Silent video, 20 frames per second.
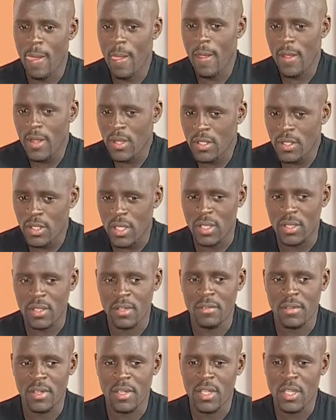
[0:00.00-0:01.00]
Each and
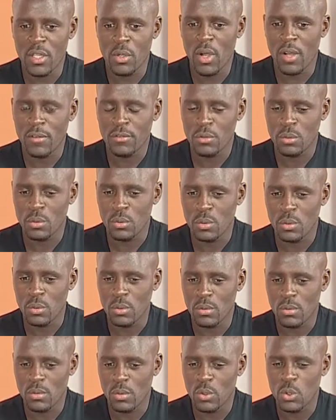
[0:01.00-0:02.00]
every day you have
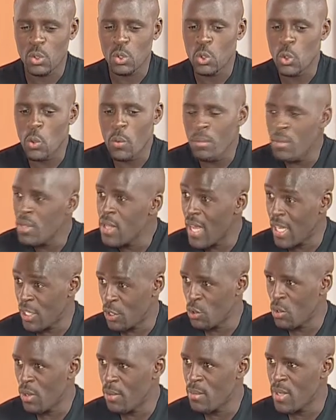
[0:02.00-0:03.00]
to be at
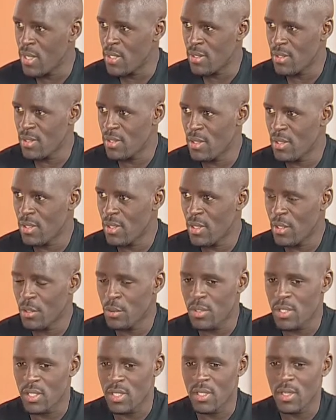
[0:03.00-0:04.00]
your best, you
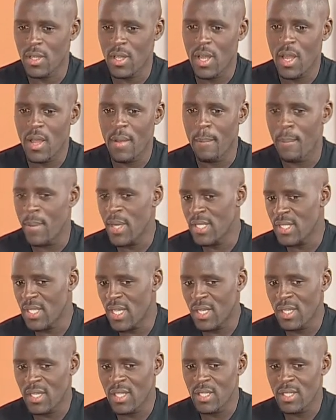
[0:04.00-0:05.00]
see,
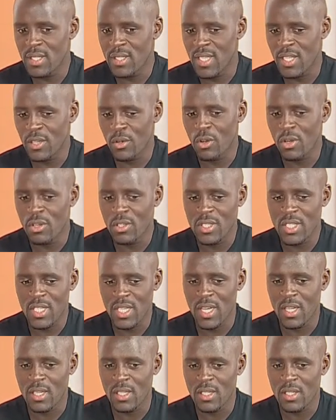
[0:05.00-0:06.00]
mentally,
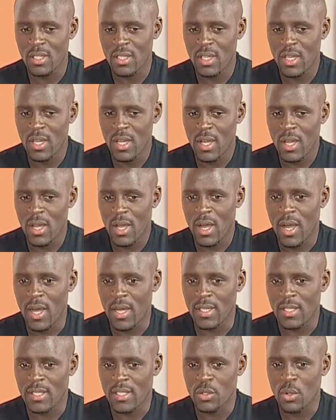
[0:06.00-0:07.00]
psychologically,
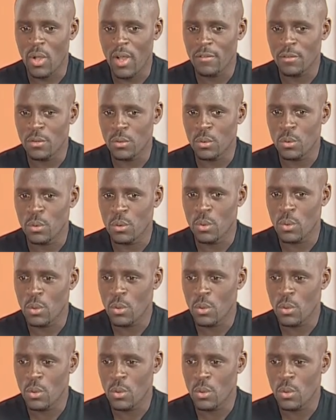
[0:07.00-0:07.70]
and you have to